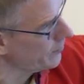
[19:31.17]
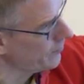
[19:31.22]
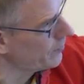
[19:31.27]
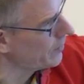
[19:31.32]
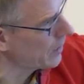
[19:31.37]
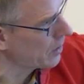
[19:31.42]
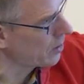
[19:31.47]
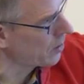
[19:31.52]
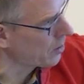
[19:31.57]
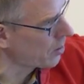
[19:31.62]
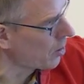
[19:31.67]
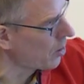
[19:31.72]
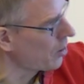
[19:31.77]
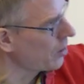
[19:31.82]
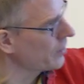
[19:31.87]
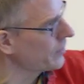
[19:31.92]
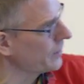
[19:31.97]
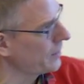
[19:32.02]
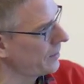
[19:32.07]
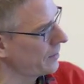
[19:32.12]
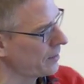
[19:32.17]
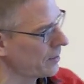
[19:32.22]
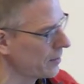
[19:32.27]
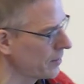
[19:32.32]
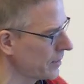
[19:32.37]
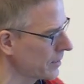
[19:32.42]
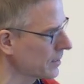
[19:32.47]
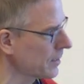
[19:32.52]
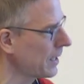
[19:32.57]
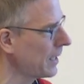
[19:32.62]
the, uh, all the,
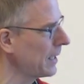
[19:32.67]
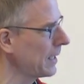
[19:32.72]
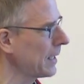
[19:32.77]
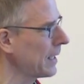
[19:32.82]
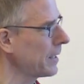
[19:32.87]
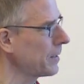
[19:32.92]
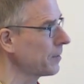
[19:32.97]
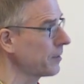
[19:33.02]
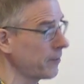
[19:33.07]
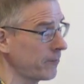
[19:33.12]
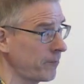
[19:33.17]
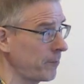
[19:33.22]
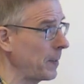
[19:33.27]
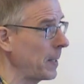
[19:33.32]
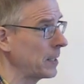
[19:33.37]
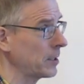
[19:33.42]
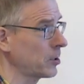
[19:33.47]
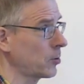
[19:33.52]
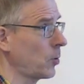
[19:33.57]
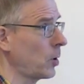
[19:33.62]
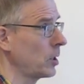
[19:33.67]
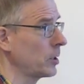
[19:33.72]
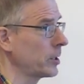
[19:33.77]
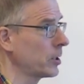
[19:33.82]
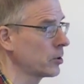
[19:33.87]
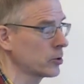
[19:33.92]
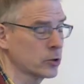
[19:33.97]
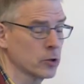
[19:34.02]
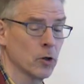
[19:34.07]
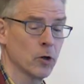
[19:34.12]
the trial runs have passed
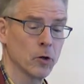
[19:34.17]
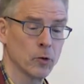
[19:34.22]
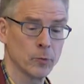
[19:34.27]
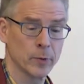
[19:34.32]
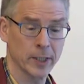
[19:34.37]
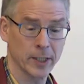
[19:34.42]
quality control.